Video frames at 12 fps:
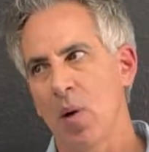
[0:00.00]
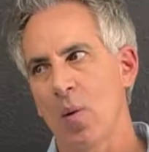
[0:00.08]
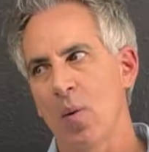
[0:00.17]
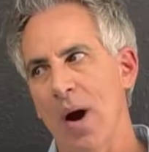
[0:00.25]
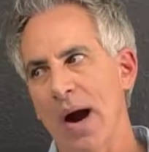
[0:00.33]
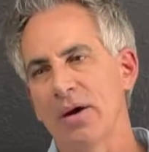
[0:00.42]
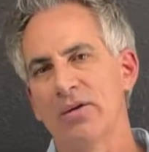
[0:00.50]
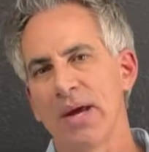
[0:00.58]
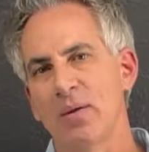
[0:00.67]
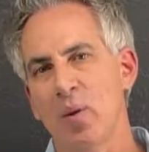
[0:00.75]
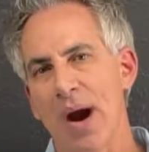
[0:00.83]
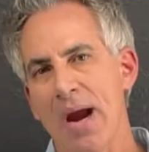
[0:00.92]
Why are
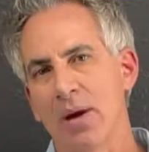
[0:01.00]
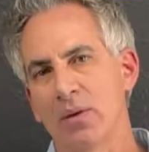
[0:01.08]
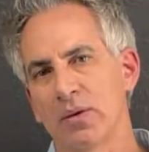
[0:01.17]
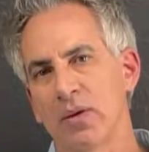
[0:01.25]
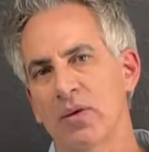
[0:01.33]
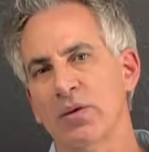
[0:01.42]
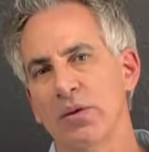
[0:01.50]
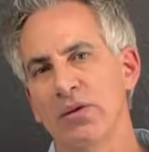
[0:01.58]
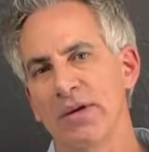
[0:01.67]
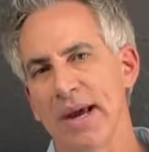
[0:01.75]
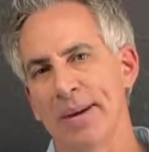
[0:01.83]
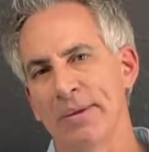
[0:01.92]
they round through
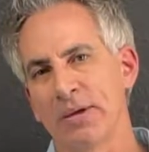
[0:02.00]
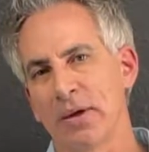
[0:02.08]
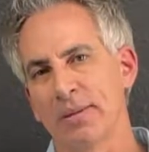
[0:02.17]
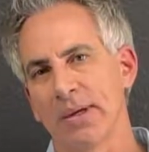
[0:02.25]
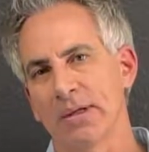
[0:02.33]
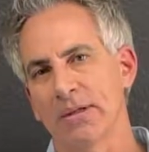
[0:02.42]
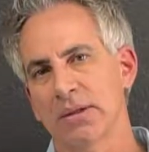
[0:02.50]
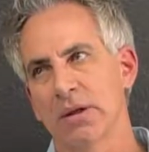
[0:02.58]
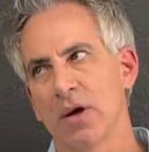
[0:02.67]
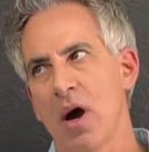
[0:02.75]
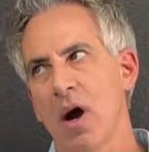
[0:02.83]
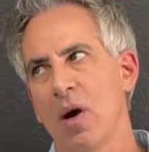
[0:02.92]
the epidermis?
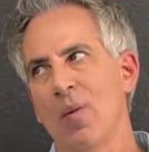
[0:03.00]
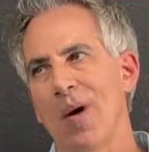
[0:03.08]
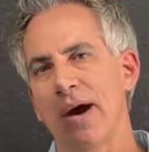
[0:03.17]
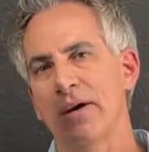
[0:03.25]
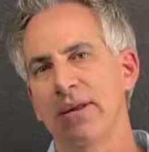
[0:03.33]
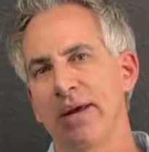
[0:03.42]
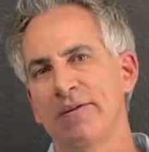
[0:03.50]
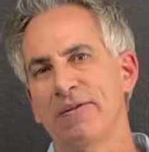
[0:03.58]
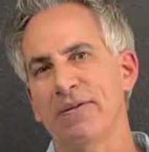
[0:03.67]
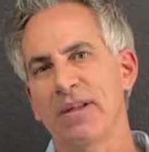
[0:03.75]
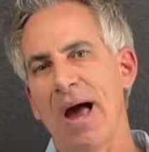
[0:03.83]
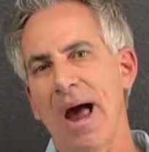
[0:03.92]
Why are they
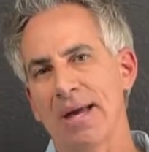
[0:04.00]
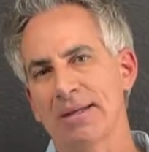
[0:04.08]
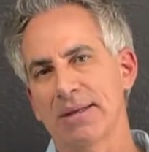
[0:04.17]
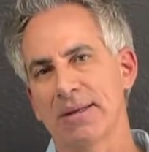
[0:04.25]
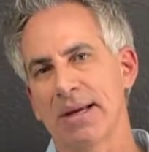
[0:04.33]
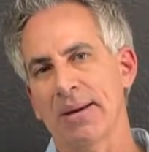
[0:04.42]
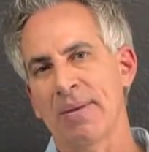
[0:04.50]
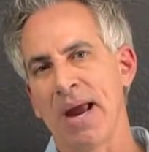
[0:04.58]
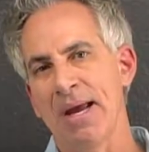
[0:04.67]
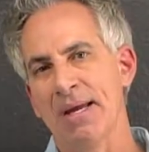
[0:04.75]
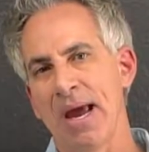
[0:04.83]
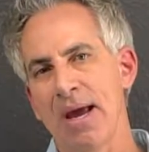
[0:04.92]
flat like a
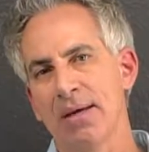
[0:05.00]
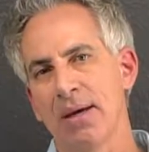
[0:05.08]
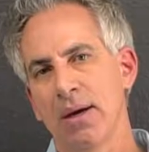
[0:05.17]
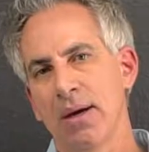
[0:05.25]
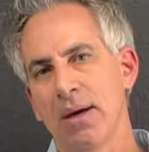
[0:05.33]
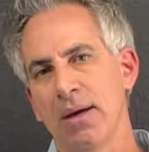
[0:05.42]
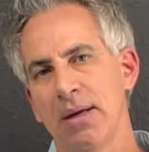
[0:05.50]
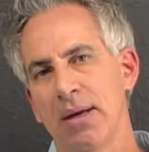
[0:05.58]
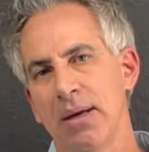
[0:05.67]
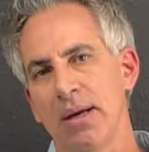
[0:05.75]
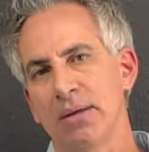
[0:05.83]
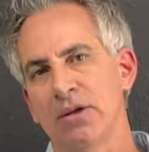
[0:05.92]
pancake
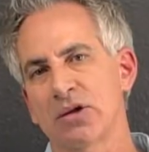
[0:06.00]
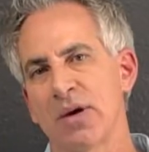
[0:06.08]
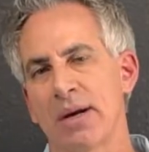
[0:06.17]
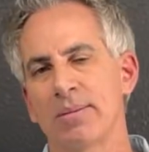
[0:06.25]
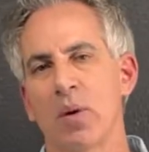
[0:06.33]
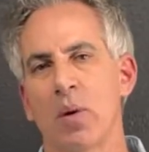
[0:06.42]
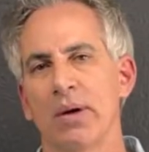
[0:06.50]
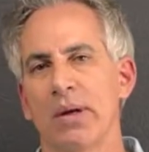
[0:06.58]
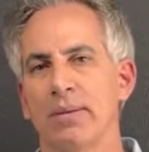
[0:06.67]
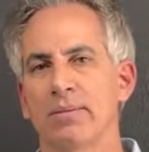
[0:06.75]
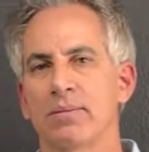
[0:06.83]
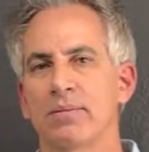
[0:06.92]
in the stratum corneum?